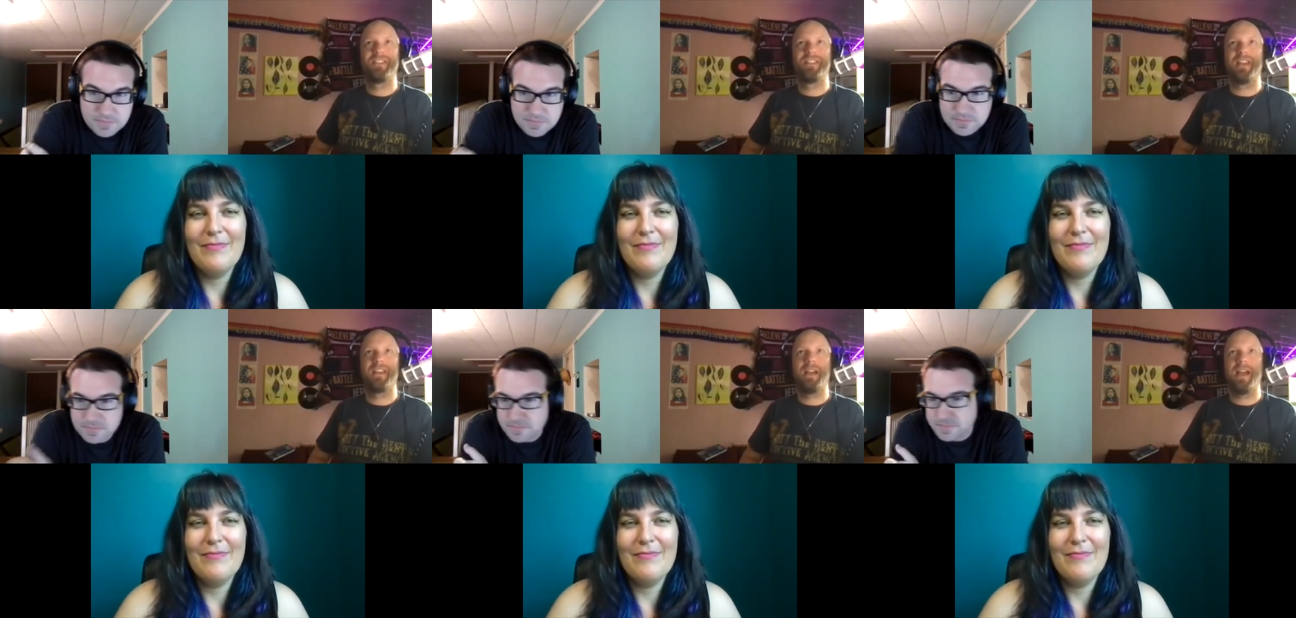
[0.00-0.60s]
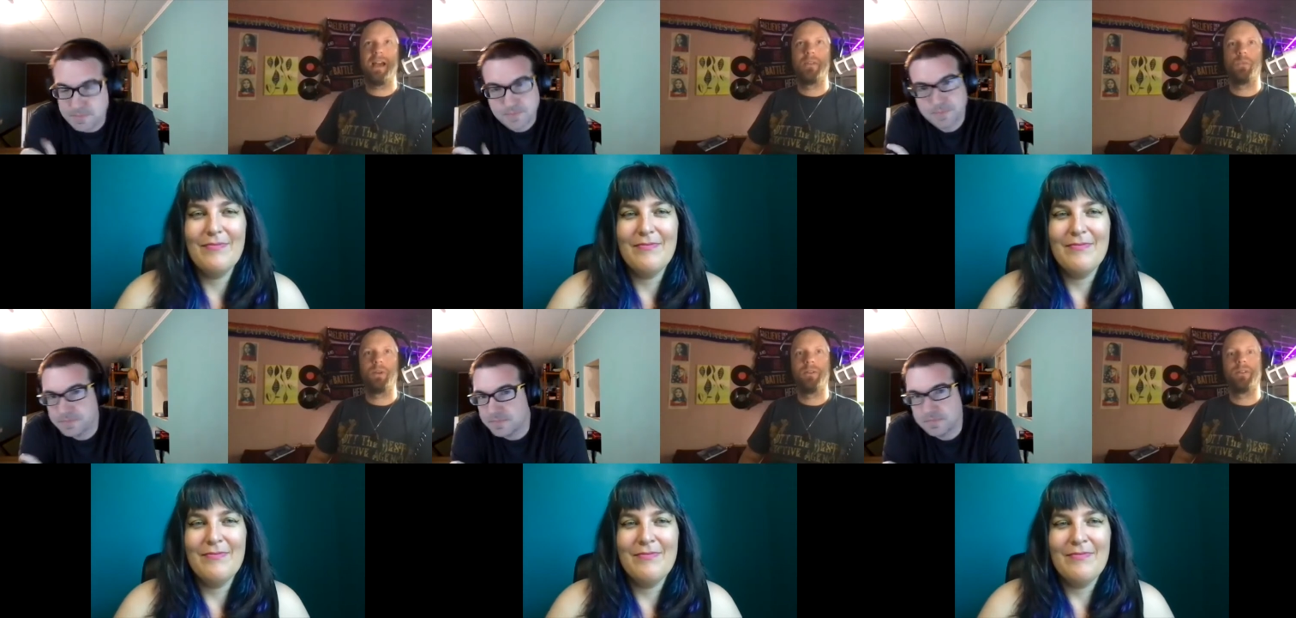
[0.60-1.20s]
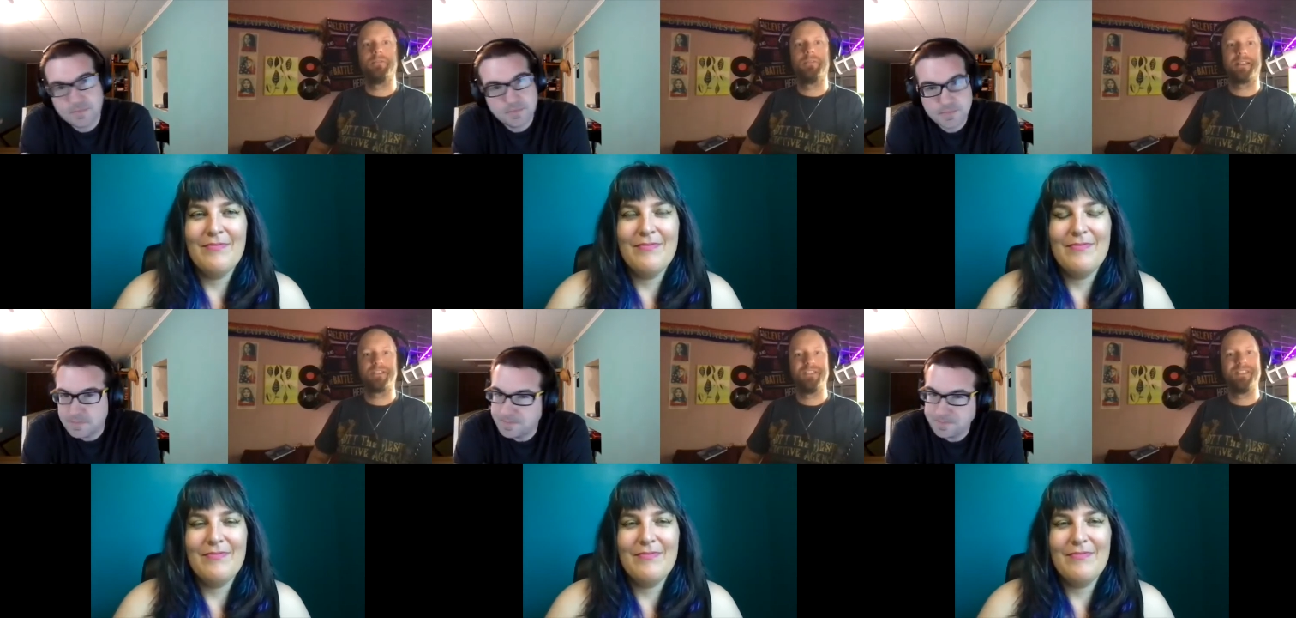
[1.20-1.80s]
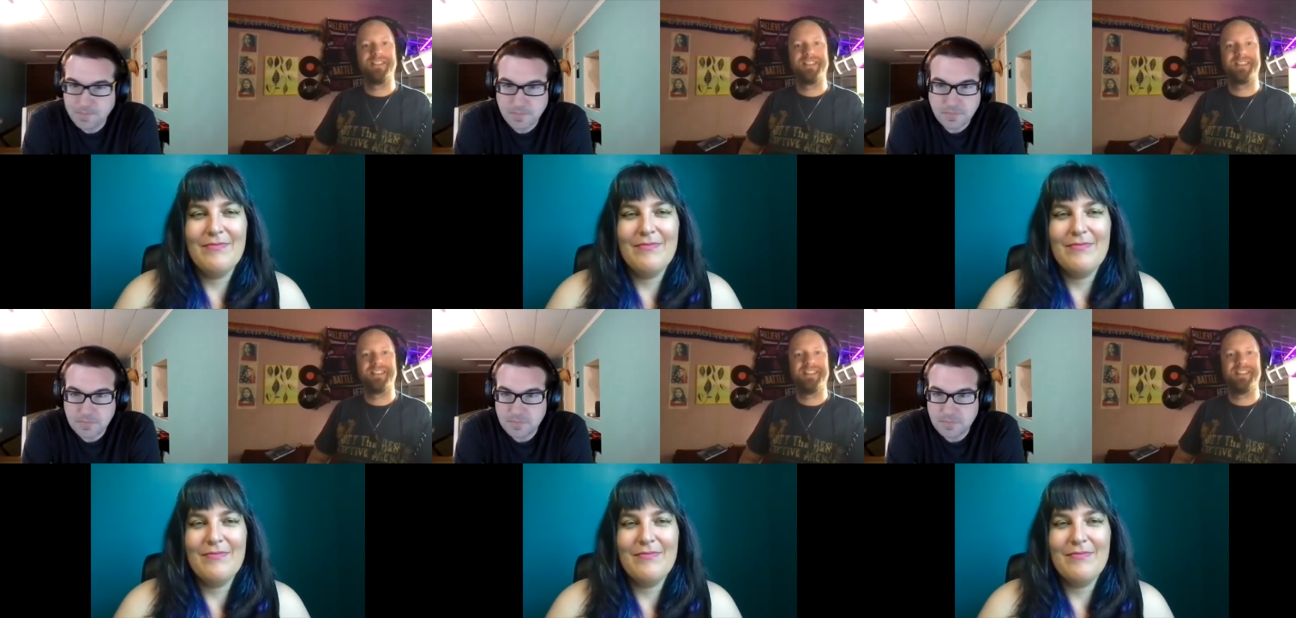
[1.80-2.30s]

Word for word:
Speaker 1: like add weird inflections.